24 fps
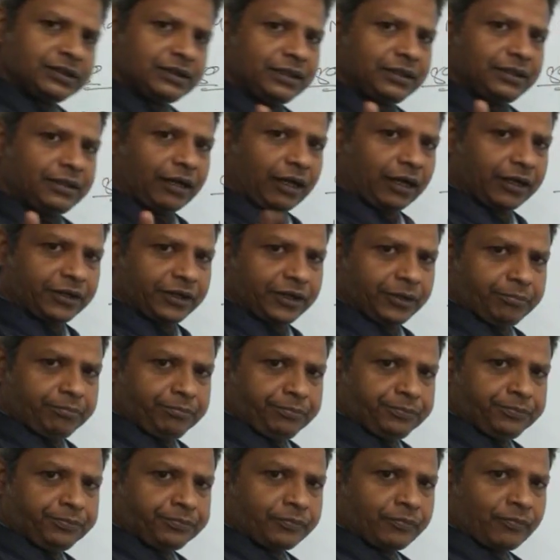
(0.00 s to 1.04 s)
is a drug name.
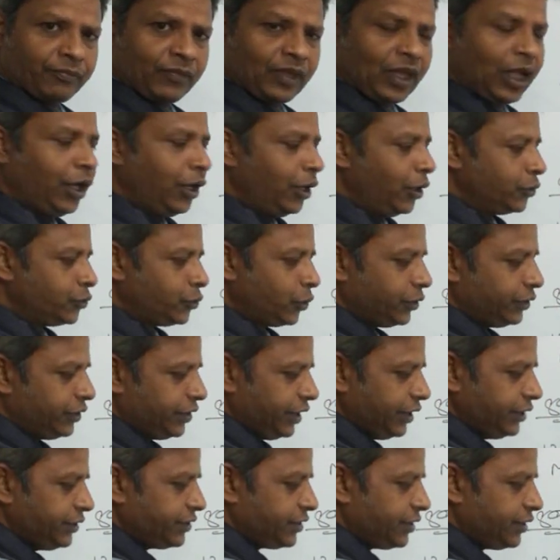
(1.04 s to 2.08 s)
So
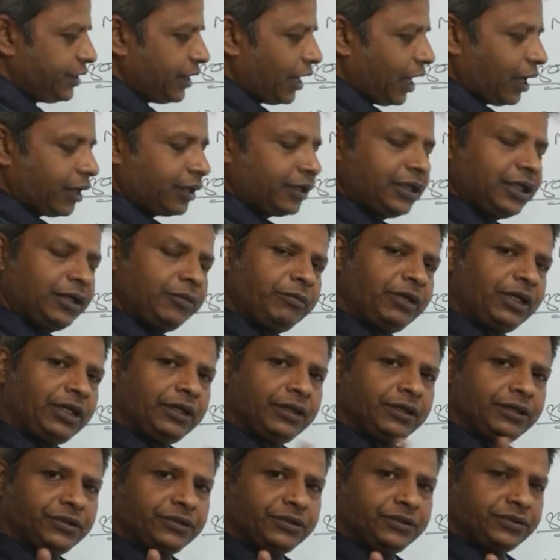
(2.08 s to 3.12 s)
this drug name
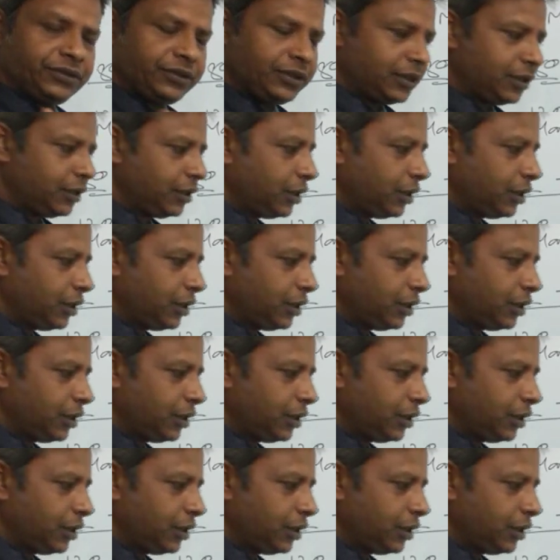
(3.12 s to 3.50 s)
is